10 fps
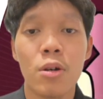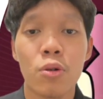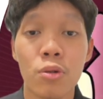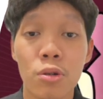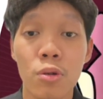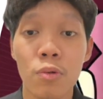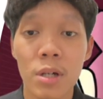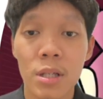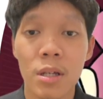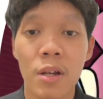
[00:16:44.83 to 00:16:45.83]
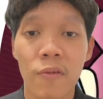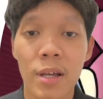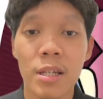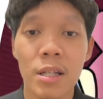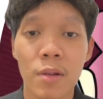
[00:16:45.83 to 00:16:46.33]
continuous
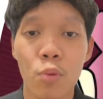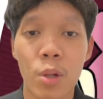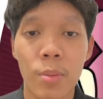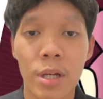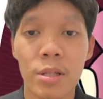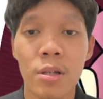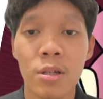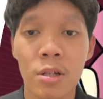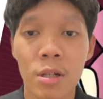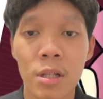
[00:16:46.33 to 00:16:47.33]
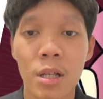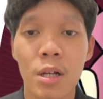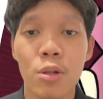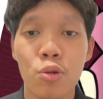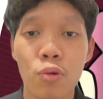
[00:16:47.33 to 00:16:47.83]
innovation will be essential
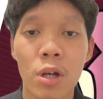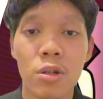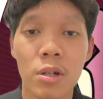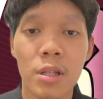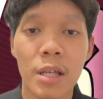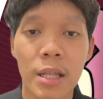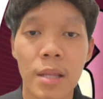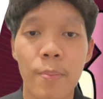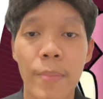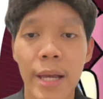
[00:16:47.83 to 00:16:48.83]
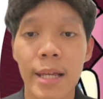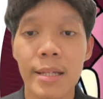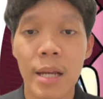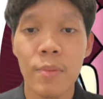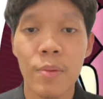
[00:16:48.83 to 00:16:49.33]
to ensure that Bank
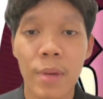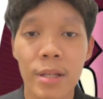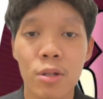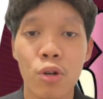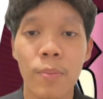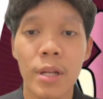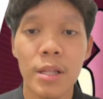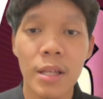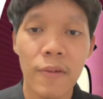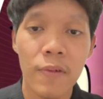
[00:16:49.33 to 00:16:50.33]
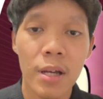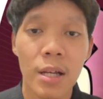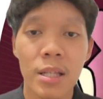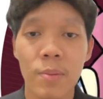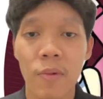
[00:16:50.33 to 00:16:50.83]
Islam remains competitive,
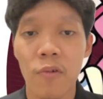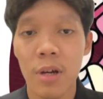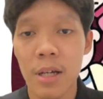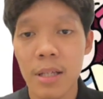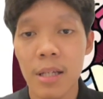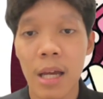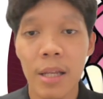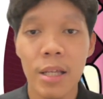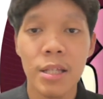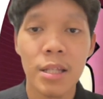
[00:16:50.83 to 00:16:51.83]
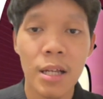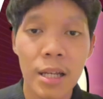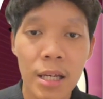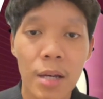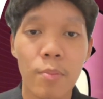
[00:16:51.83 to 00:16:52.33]
customer-focused, and
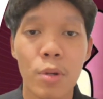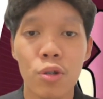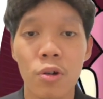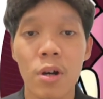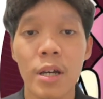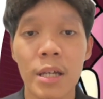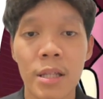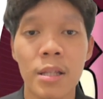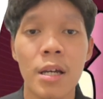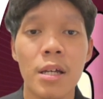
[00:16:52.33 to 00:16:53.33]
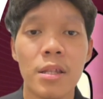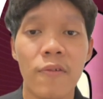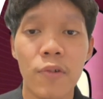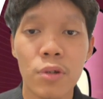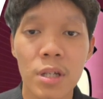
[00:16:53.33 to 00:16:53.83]
digitally mature in the
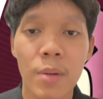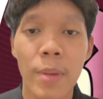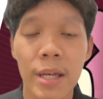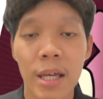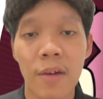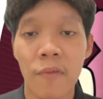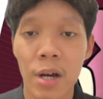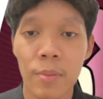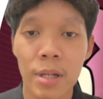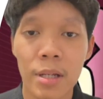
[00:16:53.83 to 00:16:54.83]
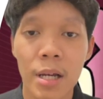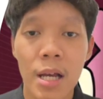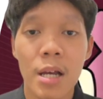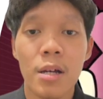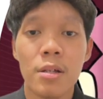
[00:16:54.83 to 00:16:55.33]
future banking environment.
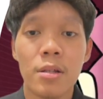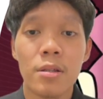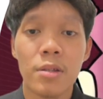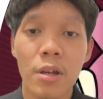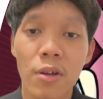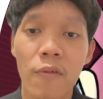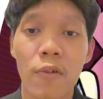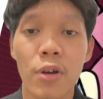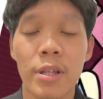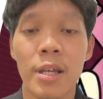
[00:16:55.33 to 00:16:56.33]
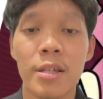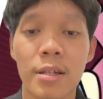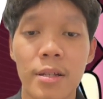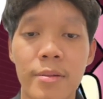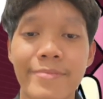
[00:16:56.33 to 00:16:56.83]
Thank you for your
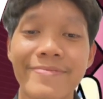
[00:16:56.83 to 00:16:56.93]
attention.